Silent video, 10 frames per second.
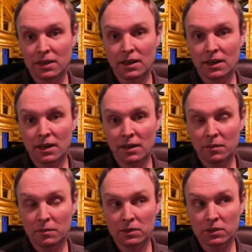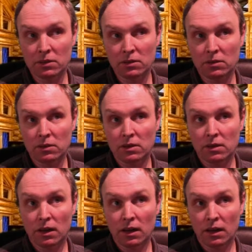
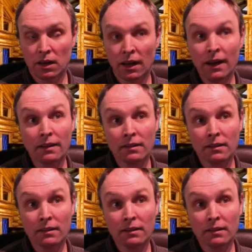I,